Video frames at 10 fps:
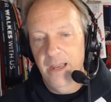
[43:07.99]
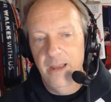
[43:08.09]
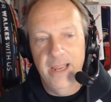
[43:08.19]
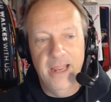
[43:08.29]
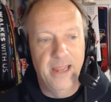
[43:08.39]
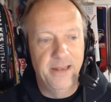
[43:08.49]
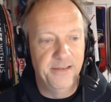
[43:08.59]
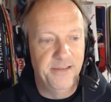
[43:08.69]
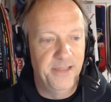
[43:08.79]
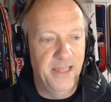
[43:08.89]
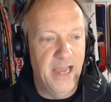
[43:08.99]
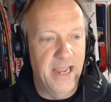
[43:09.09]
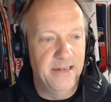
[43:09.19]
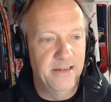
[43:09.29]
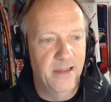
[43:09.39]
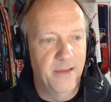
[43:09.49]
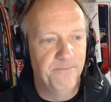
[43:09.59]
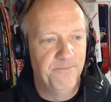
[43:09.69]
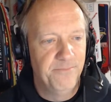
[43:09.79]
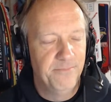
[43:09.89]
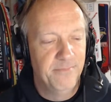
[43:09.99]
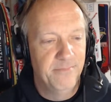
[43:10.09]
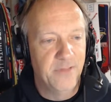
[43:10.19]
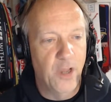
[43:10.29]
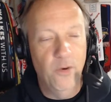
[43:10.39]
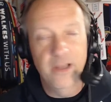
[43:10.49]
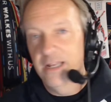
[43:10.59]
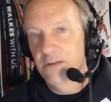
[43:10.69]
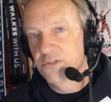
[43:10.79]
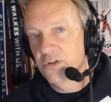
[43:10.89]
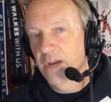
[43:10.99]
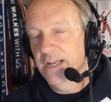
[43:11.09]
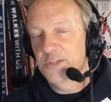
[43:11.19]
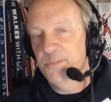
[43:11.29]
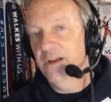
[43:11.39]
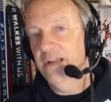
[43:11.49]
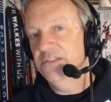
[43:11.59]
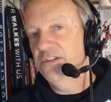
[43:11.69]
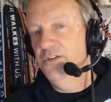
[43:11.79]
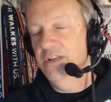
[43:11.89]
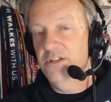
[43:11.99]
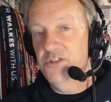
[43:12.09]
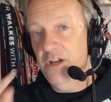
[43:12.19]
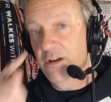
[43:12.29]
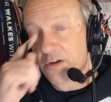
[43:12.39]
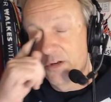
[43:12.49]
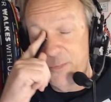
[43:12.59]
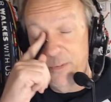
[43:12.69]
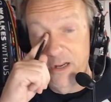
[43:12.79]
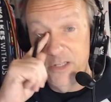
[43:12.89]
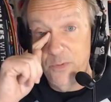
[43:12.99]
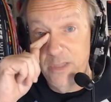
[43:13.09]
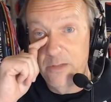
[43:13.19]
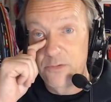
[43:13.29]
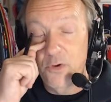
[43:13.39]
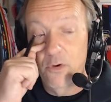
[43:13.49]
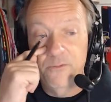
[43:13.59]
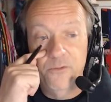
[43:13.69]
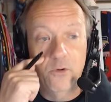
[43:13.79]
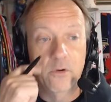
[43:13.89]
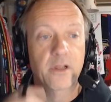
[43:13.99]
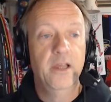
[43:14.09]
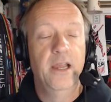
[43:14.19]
and then I ended up going, and it was a great experience, and you get to share your experience with others going forward.